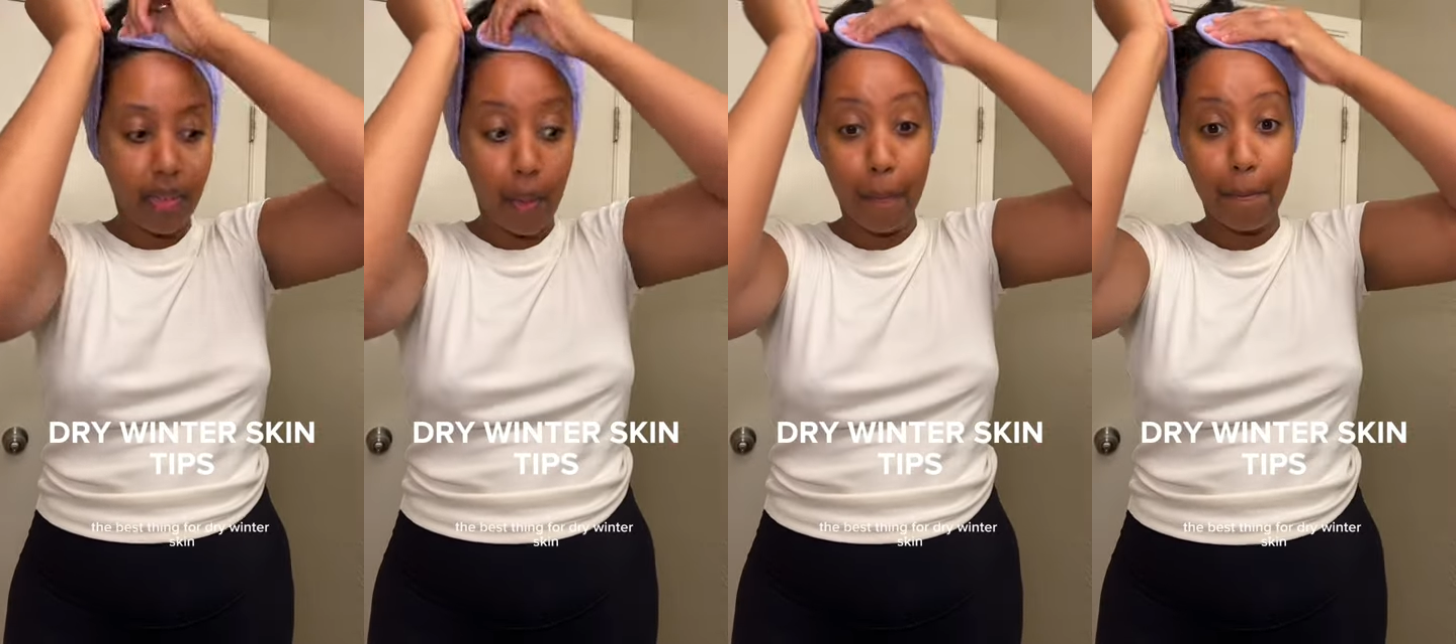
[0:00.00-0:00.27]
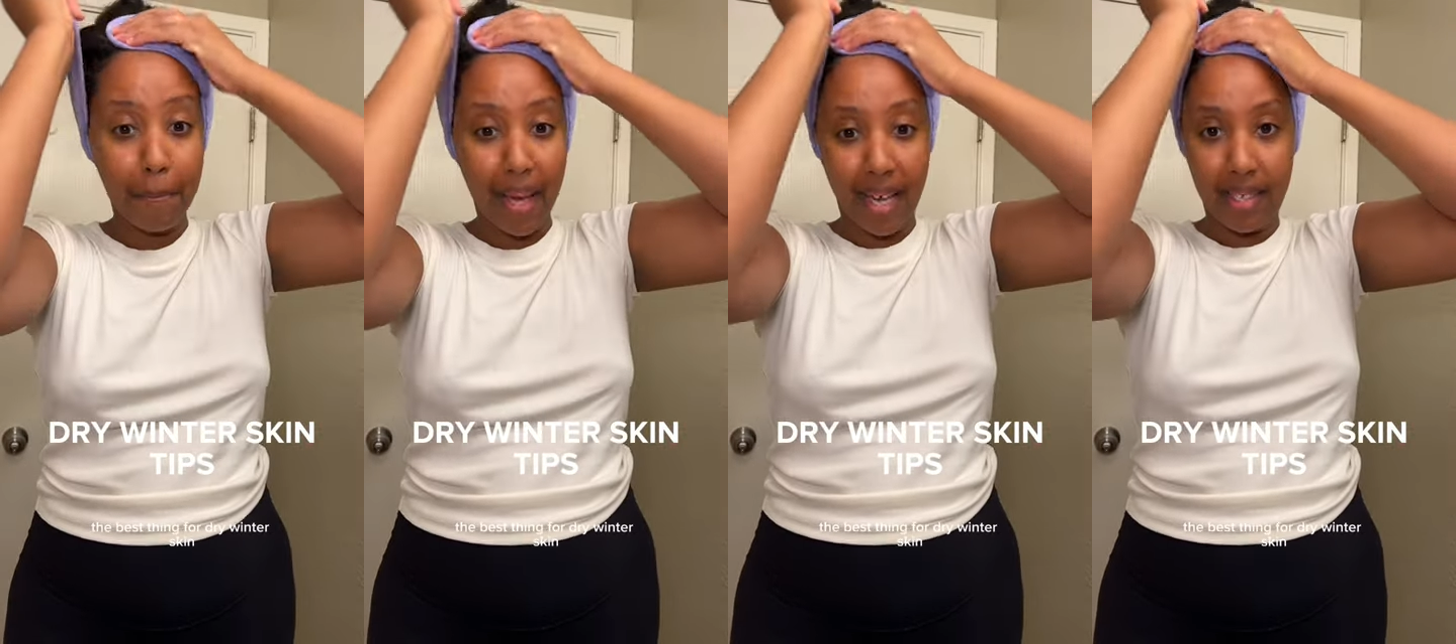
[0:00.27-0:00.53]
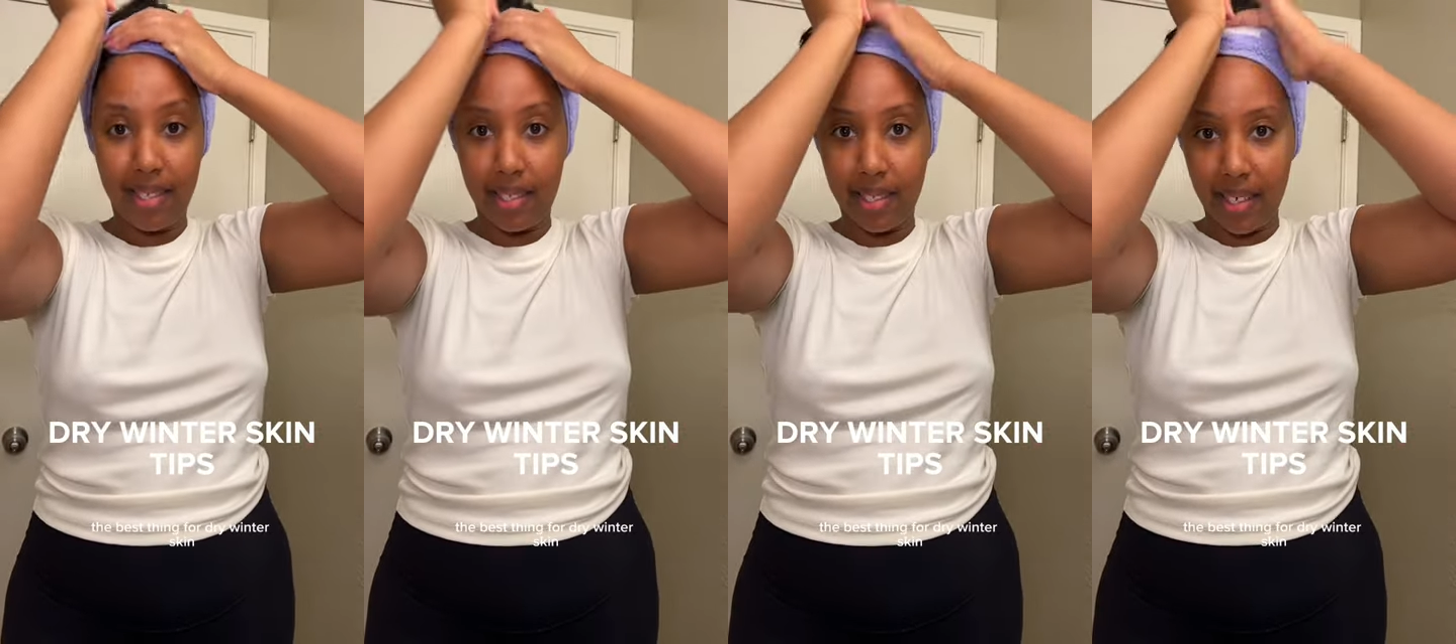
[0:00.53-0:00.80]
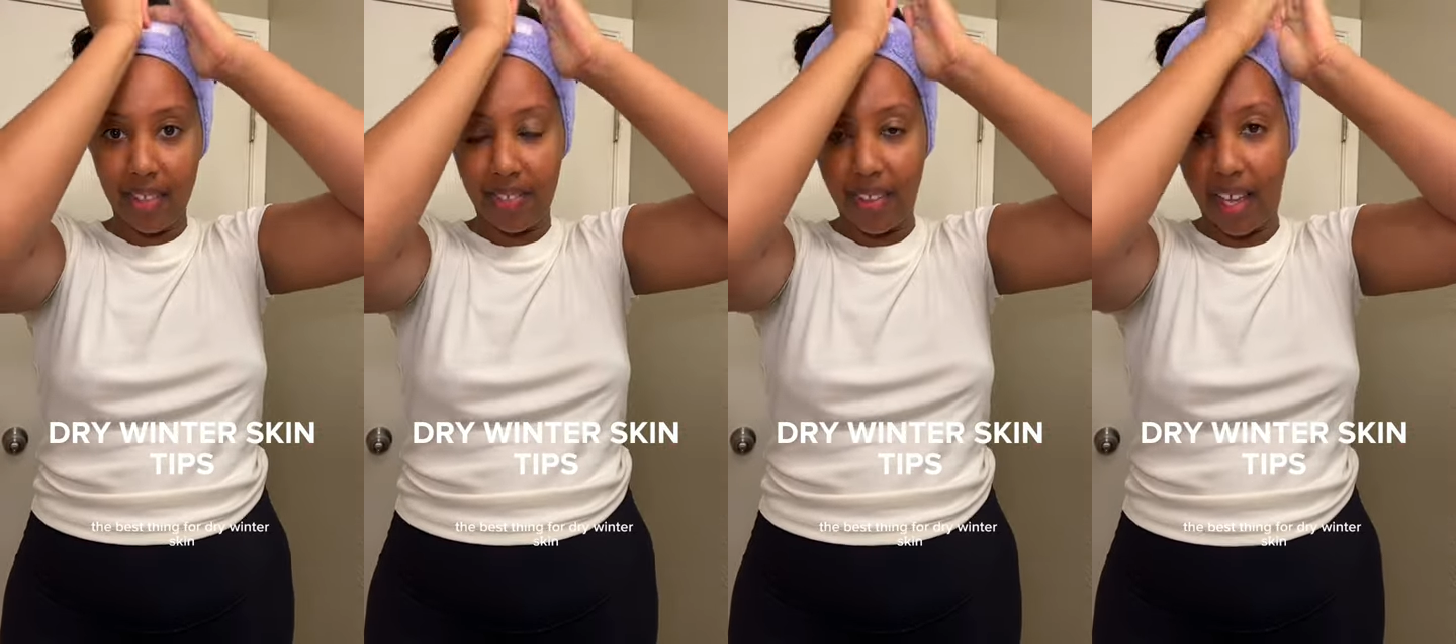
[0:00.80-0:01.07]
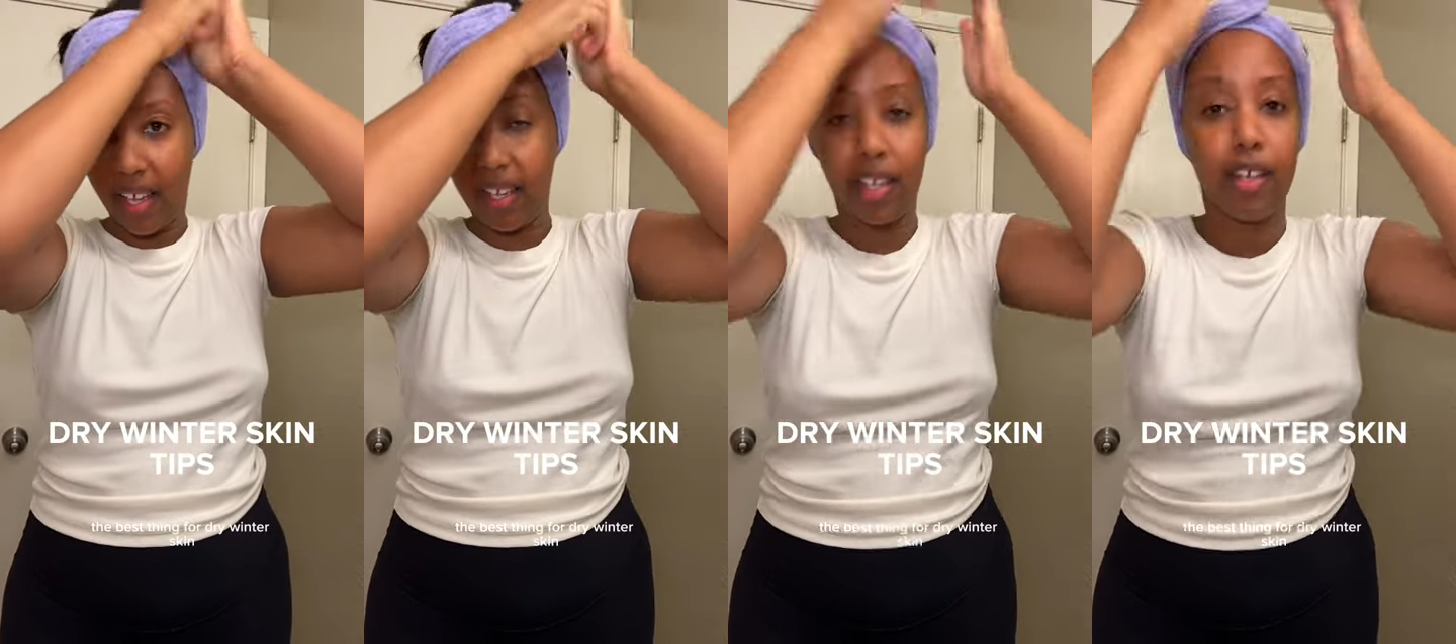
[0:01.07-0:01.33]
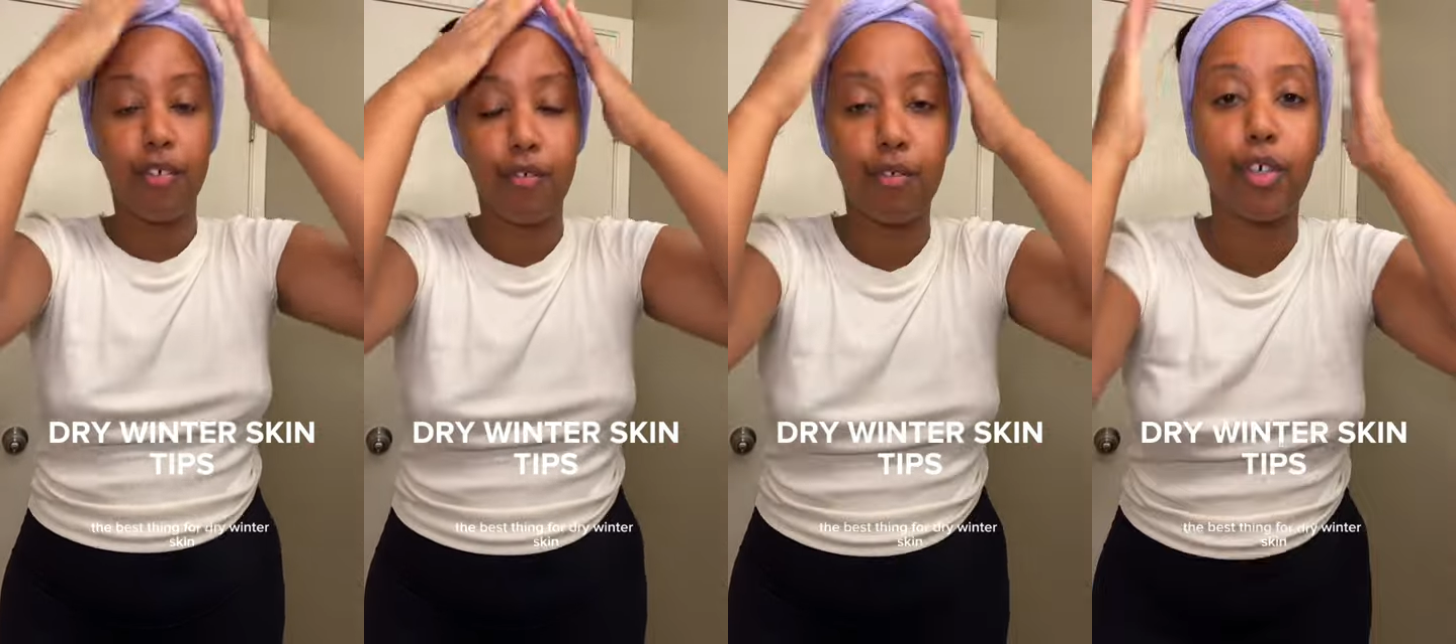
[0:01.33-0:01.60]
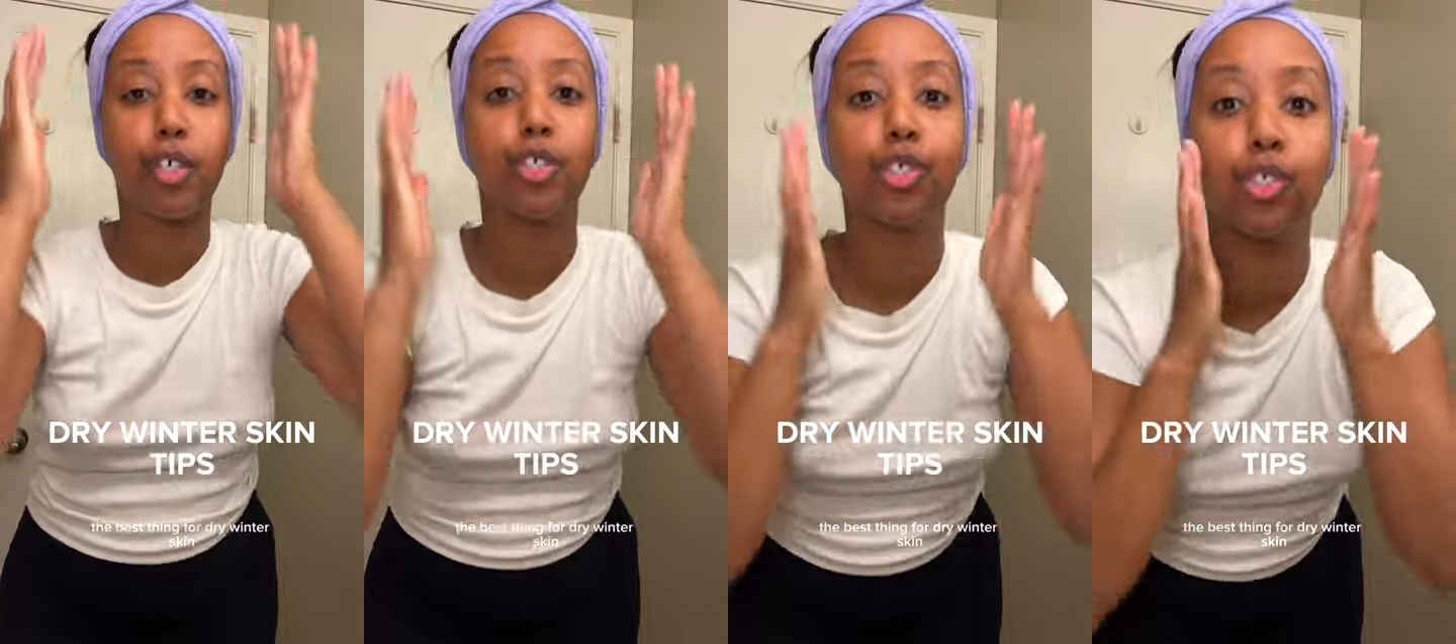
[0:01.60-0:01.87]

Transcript: the best thing for